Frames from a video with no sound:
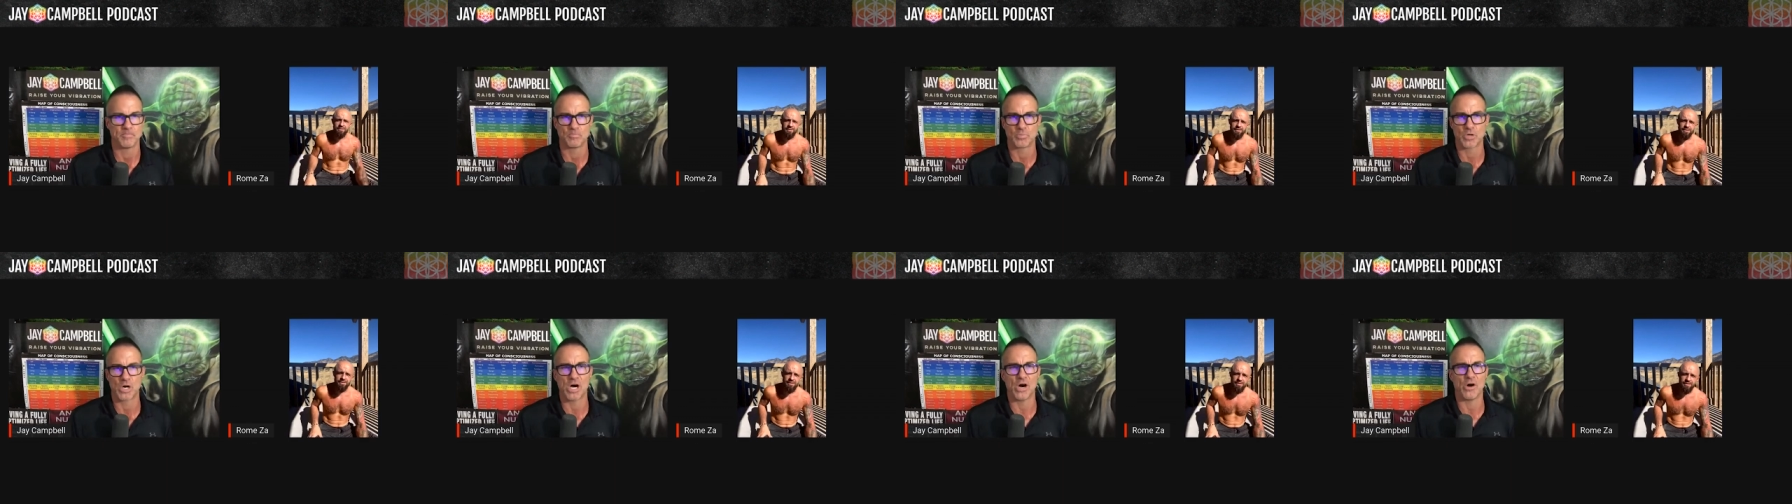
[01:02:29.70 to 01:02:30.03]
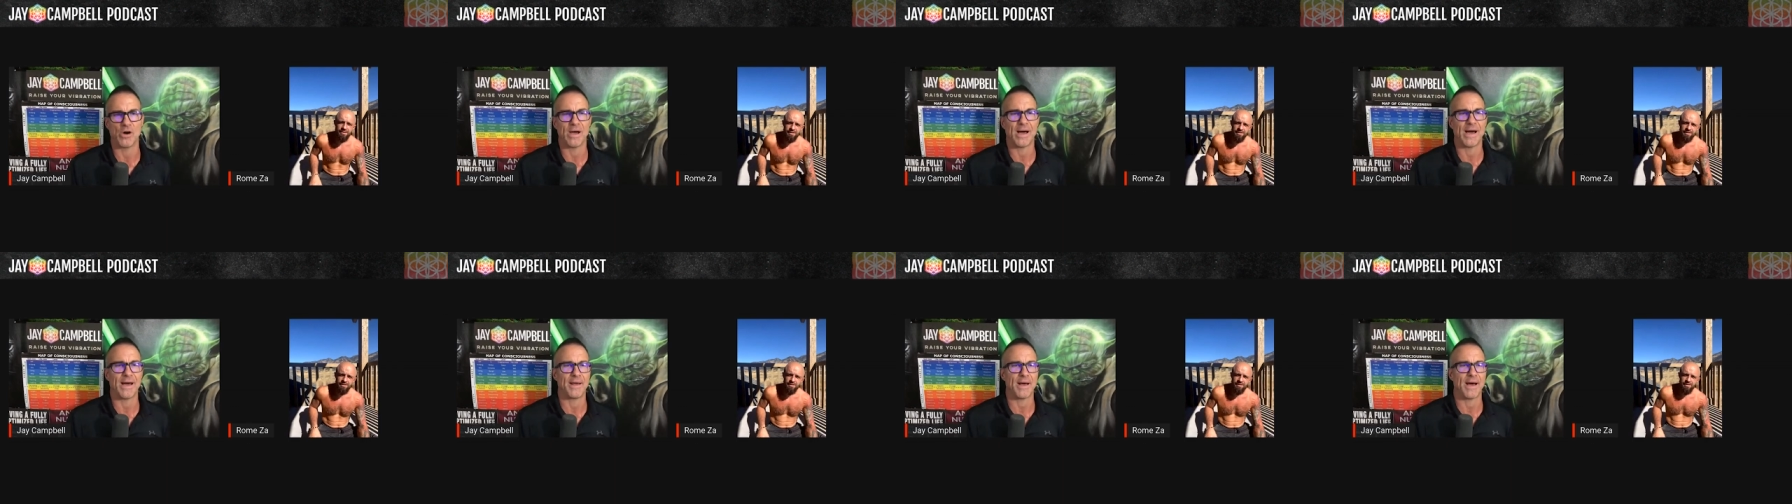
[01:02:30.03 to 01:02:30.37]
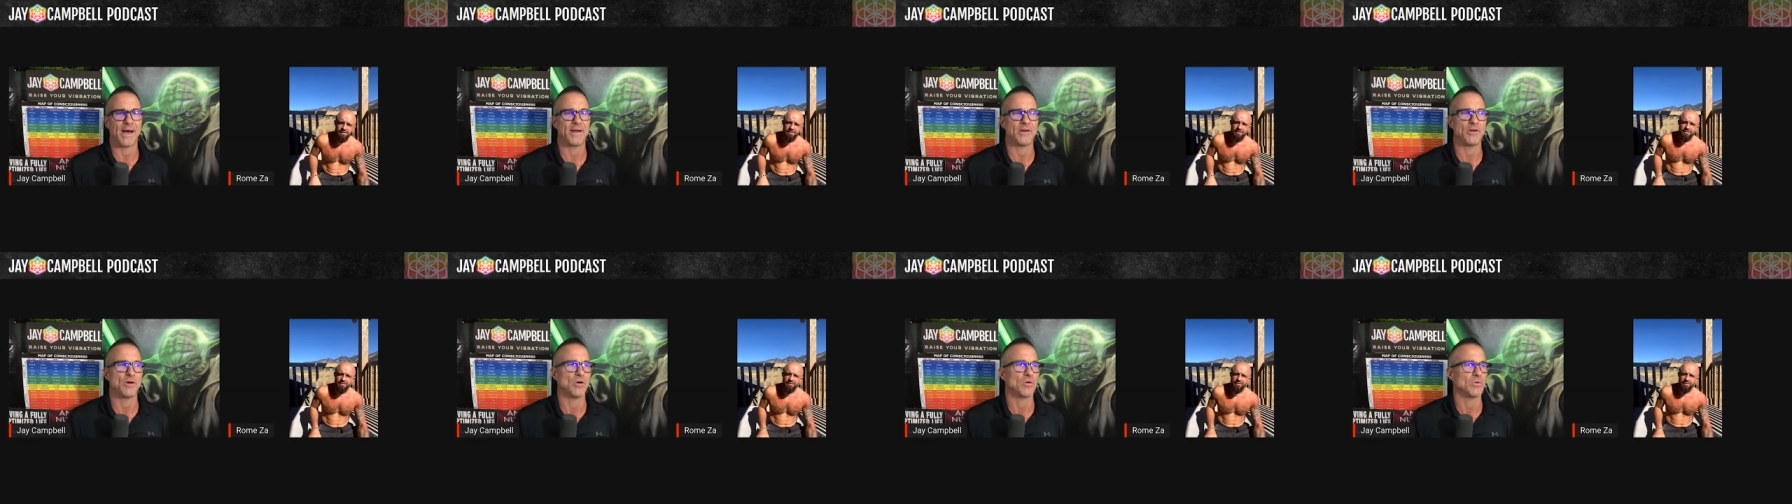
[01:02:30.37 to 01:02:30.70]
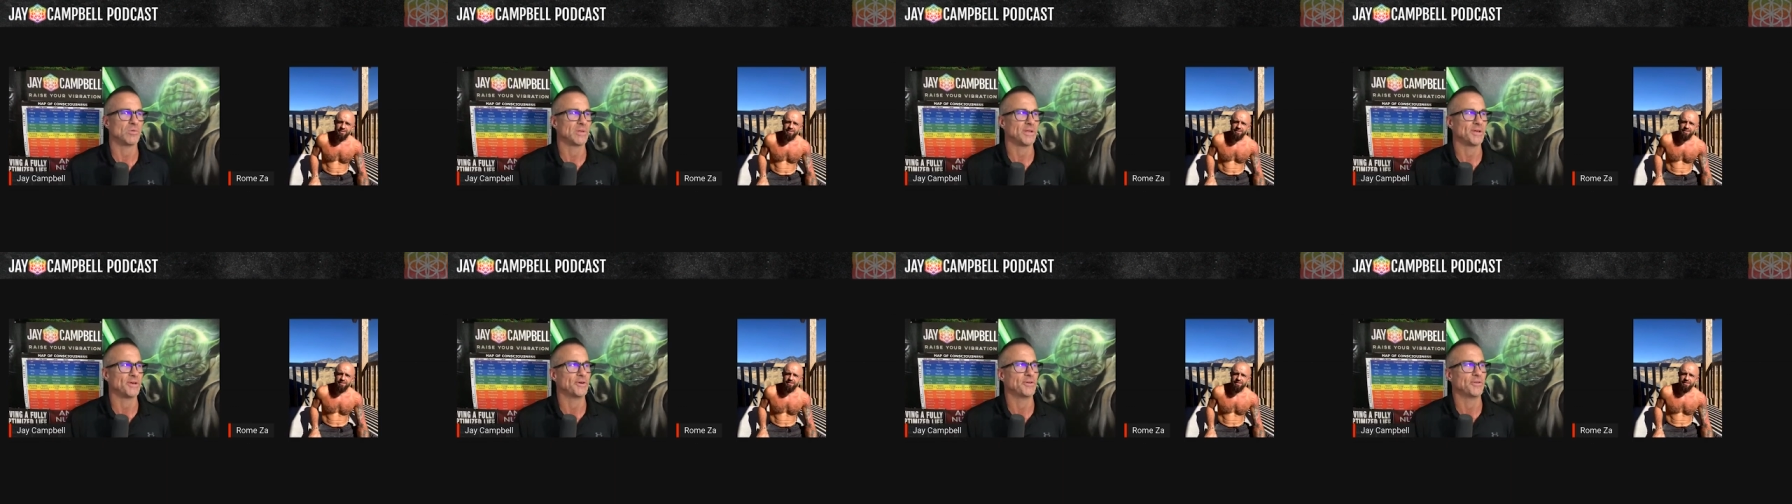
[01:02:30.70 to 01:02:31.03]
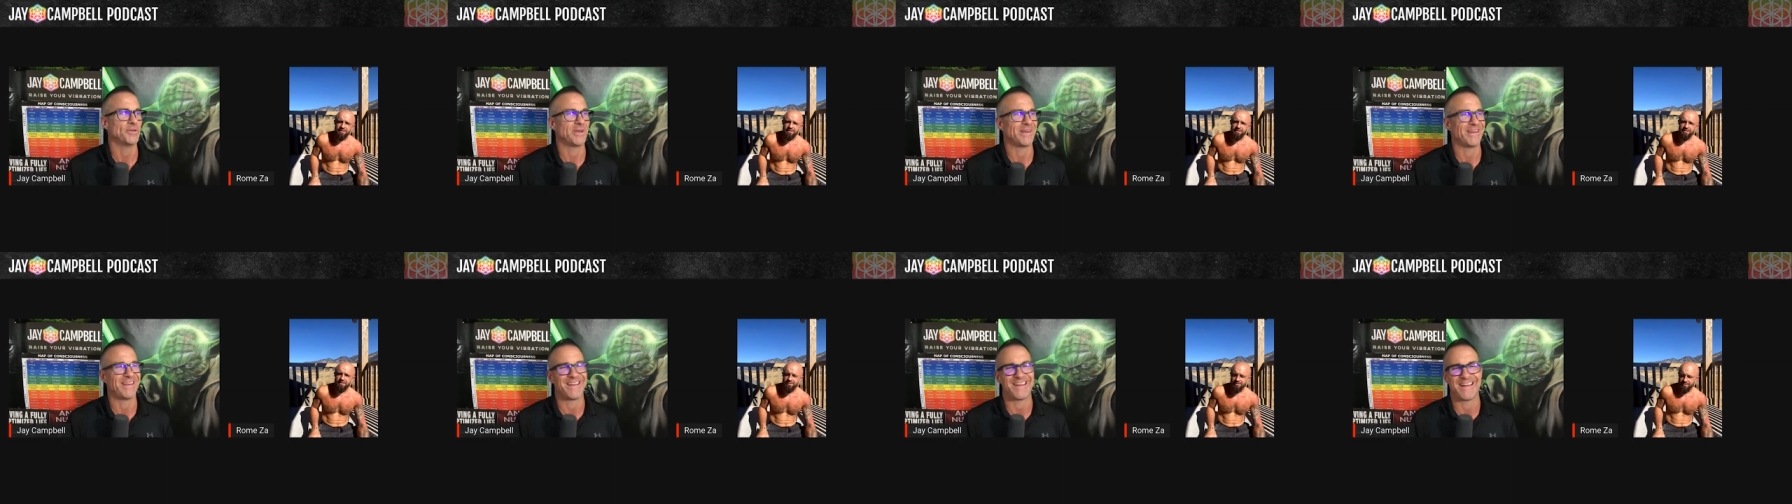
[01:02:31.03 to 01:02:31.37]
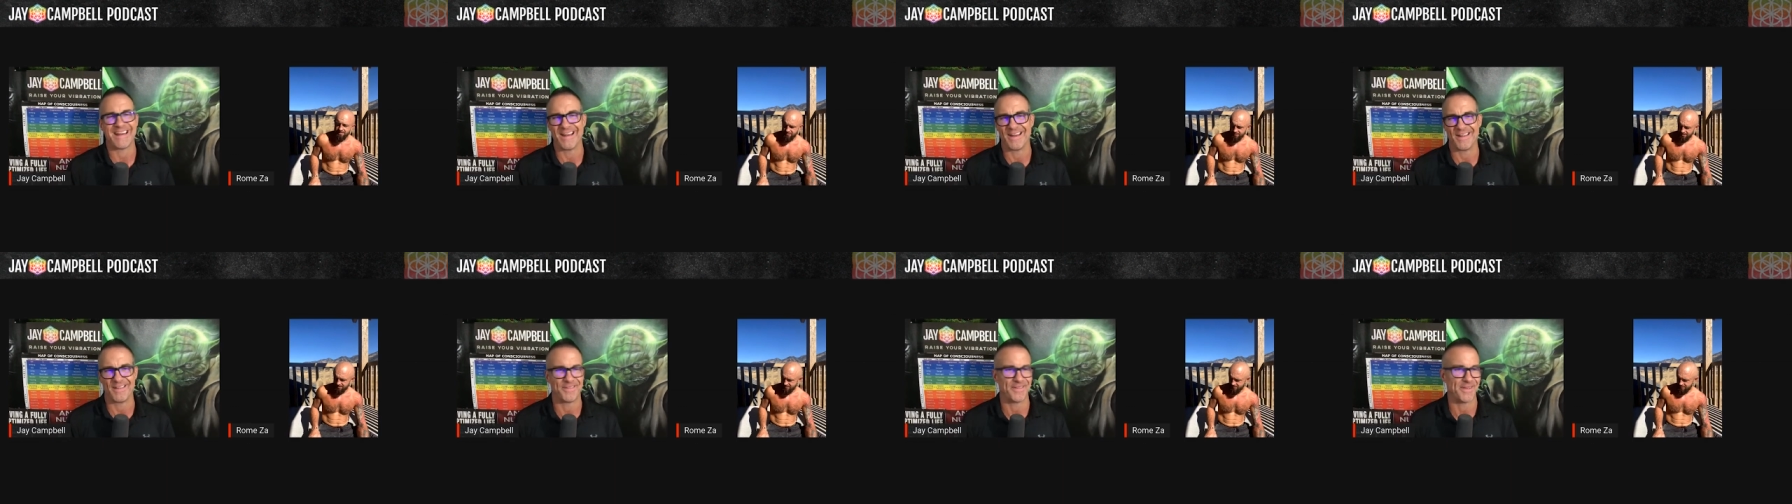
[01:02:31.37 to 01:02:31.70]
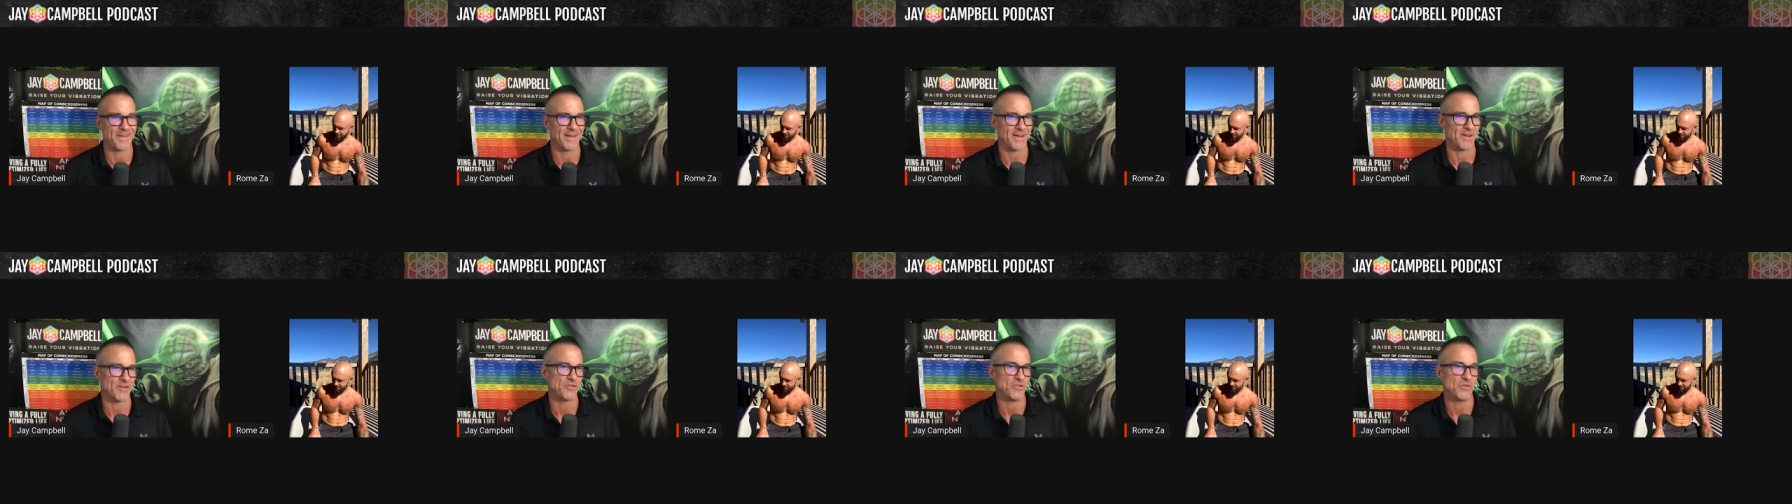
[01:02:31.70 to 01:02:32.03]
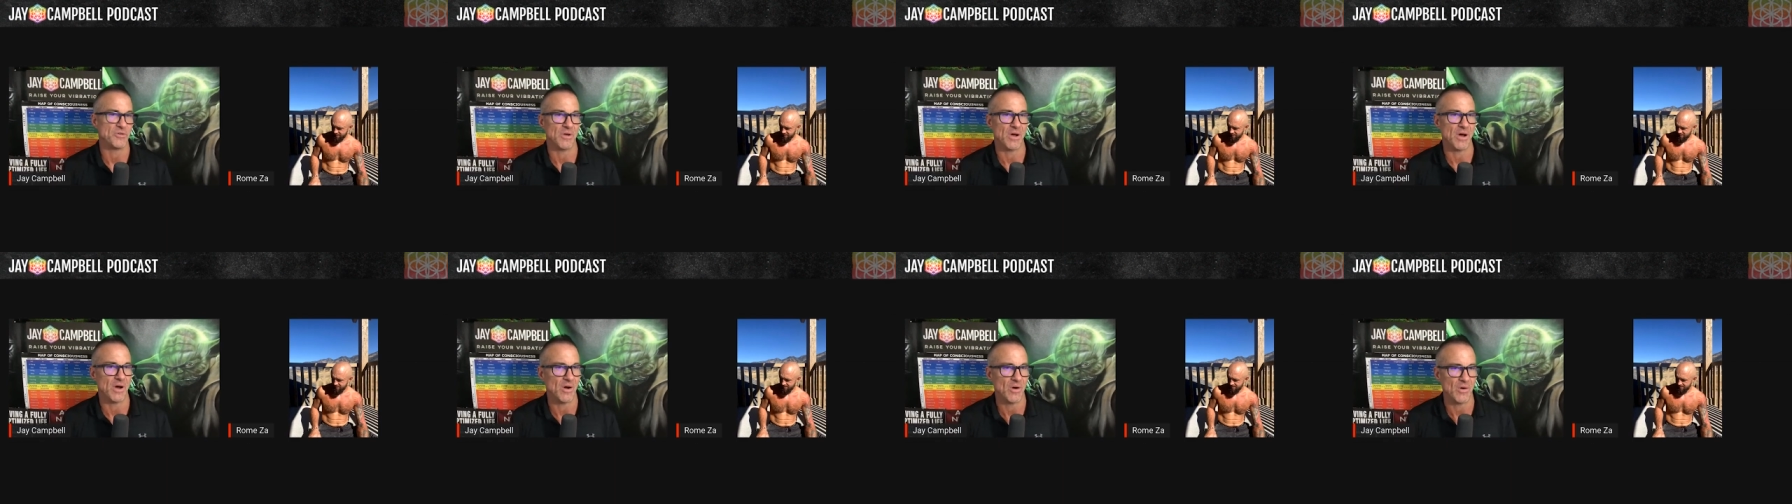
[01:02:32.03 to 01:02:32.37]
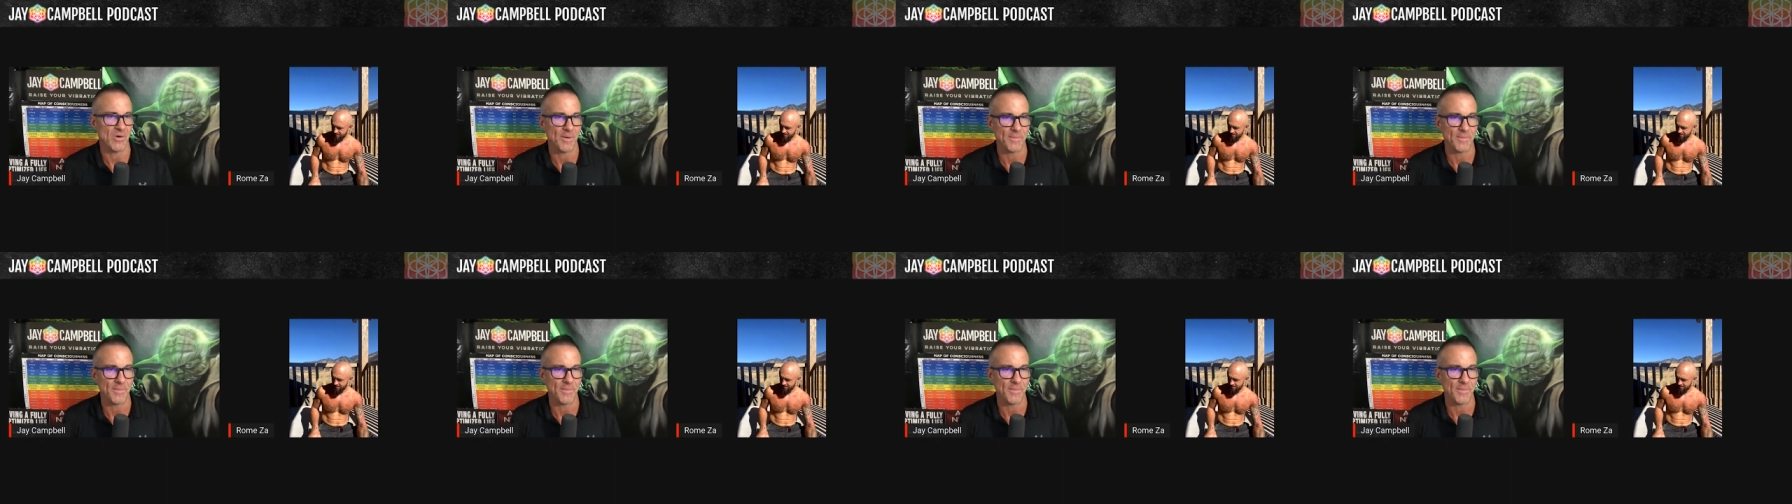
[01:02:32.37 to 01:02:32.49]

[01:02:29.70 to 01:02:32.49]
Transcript: bro? I, I don't literally need anything, as you know.